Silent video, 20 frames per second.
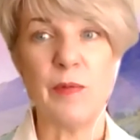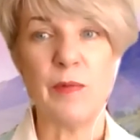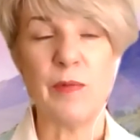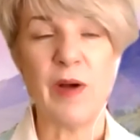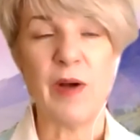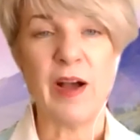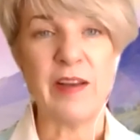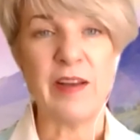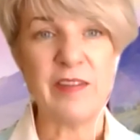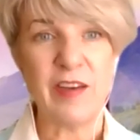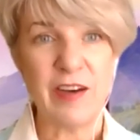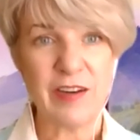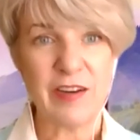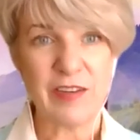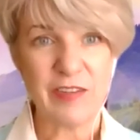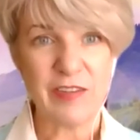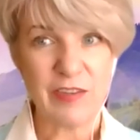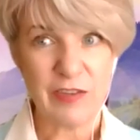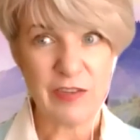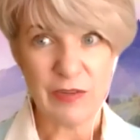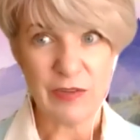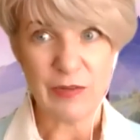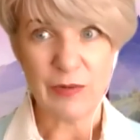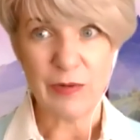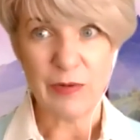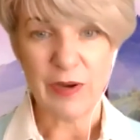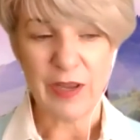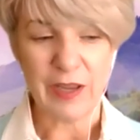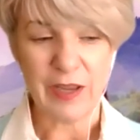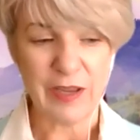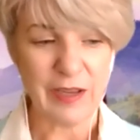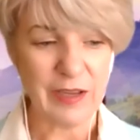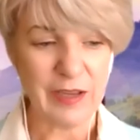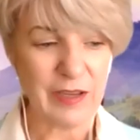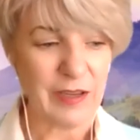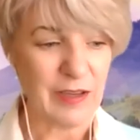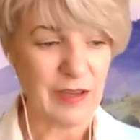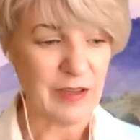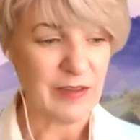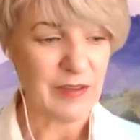I talked to
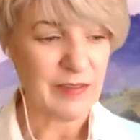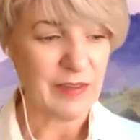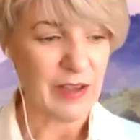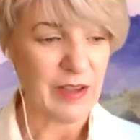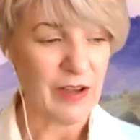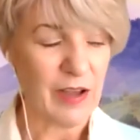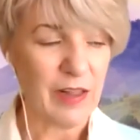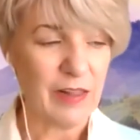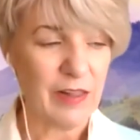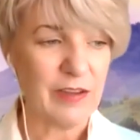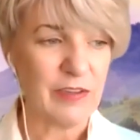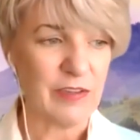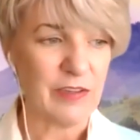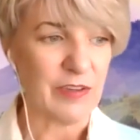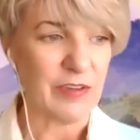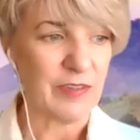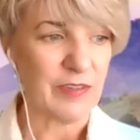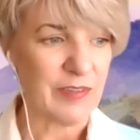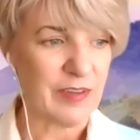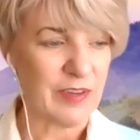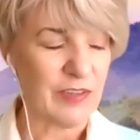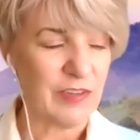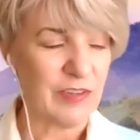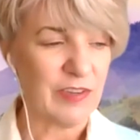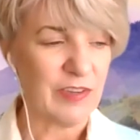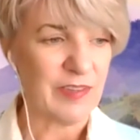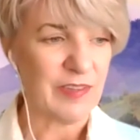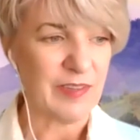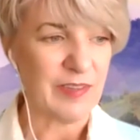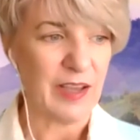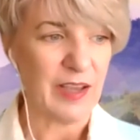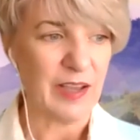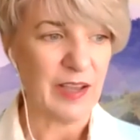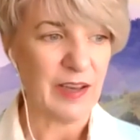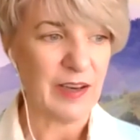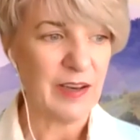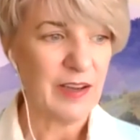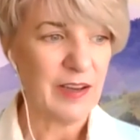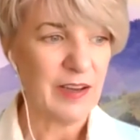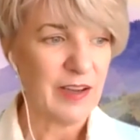a psychologist, and she
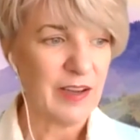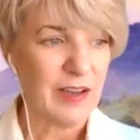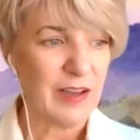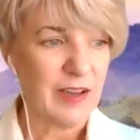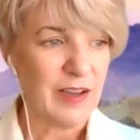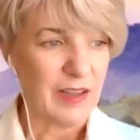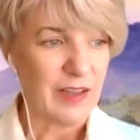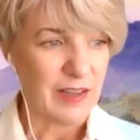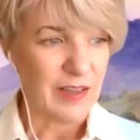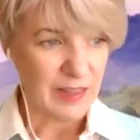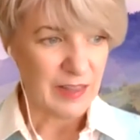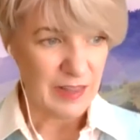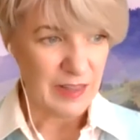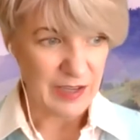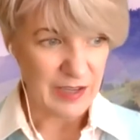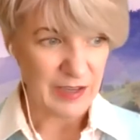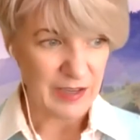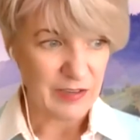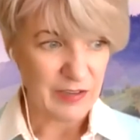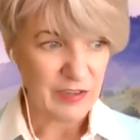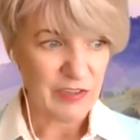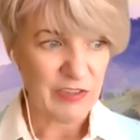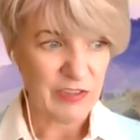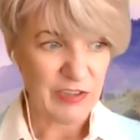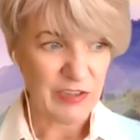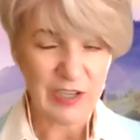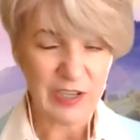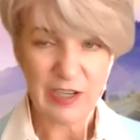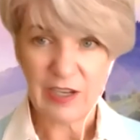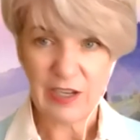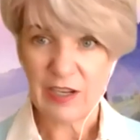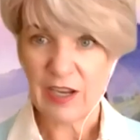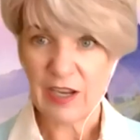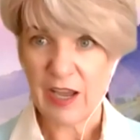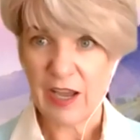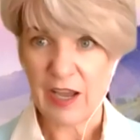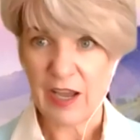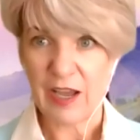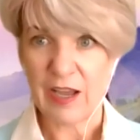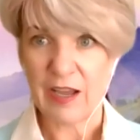said that she
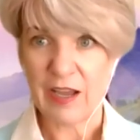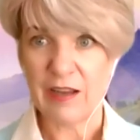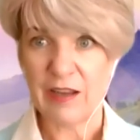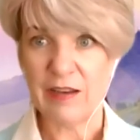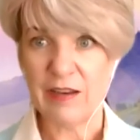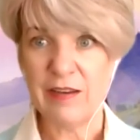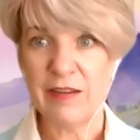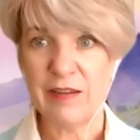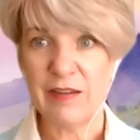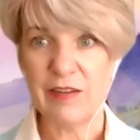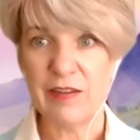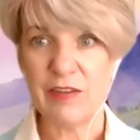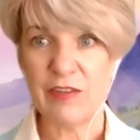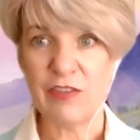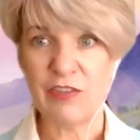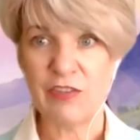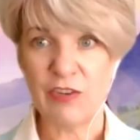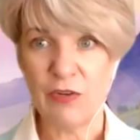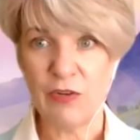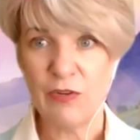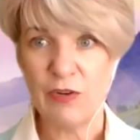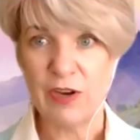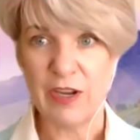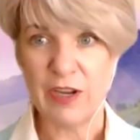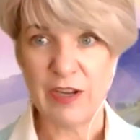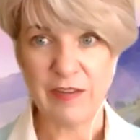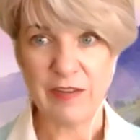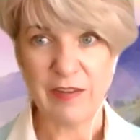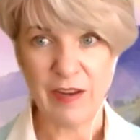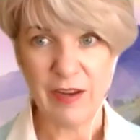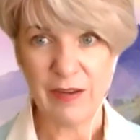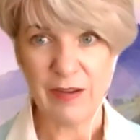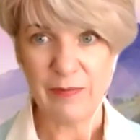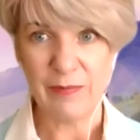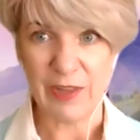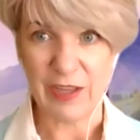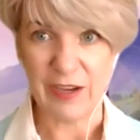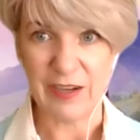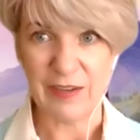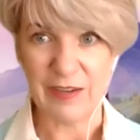had shown a
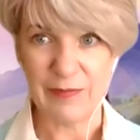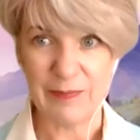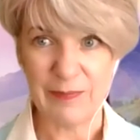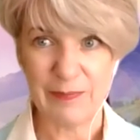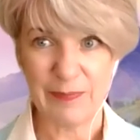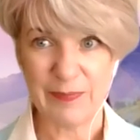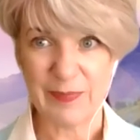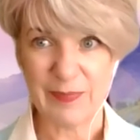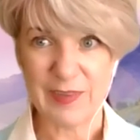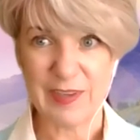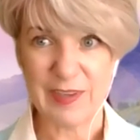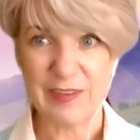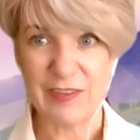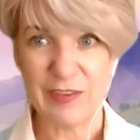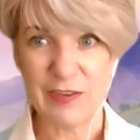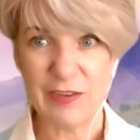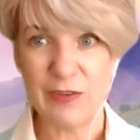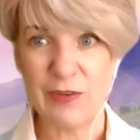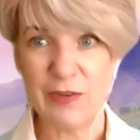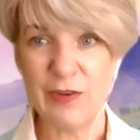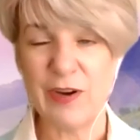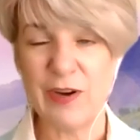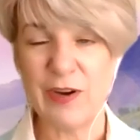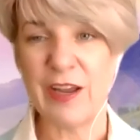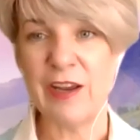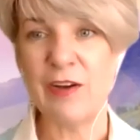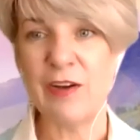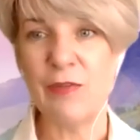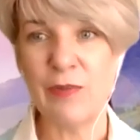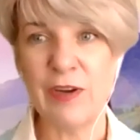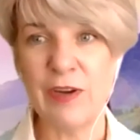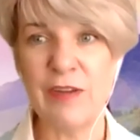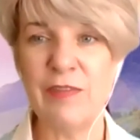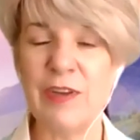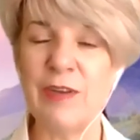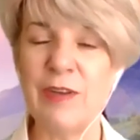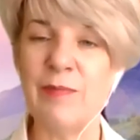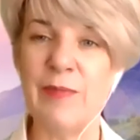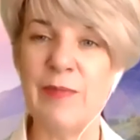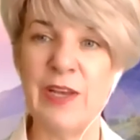timeline to a
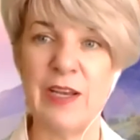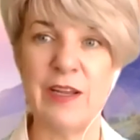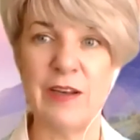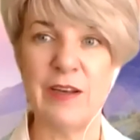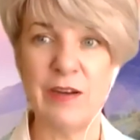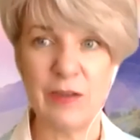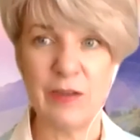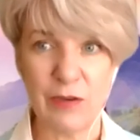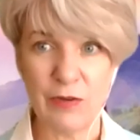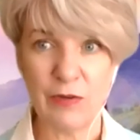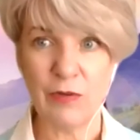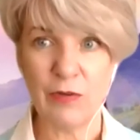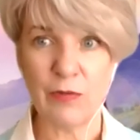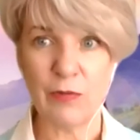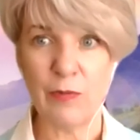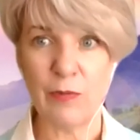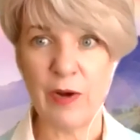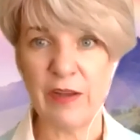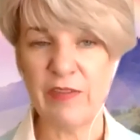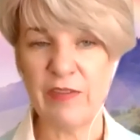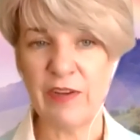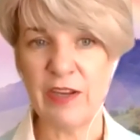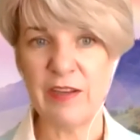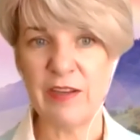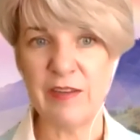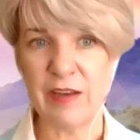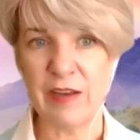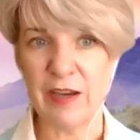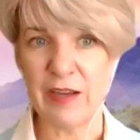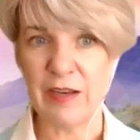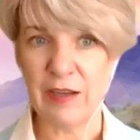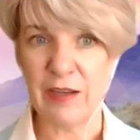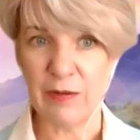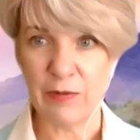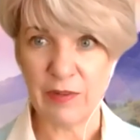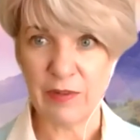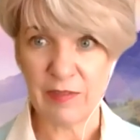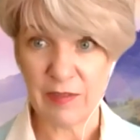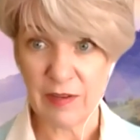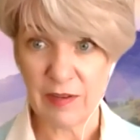grieving man whose wife had died. He
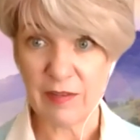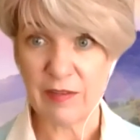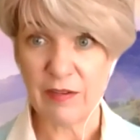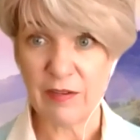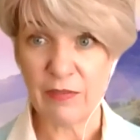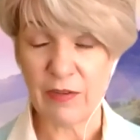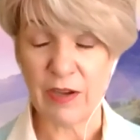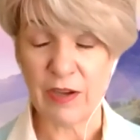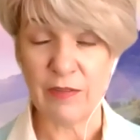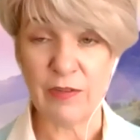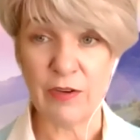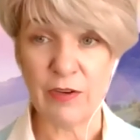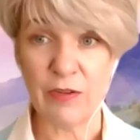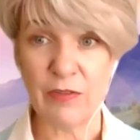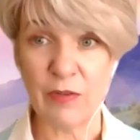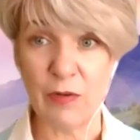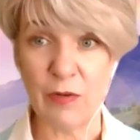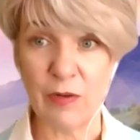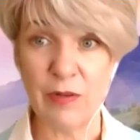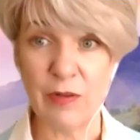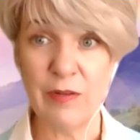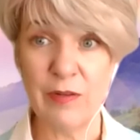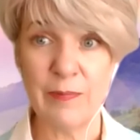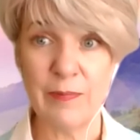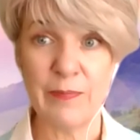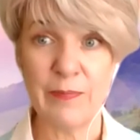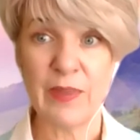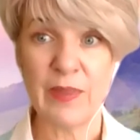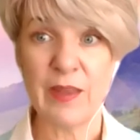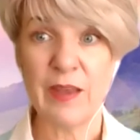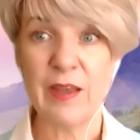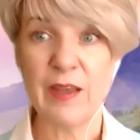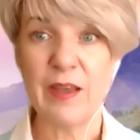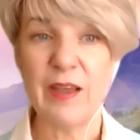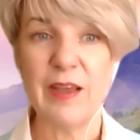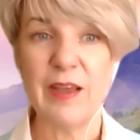was sixty-five years old. Mm.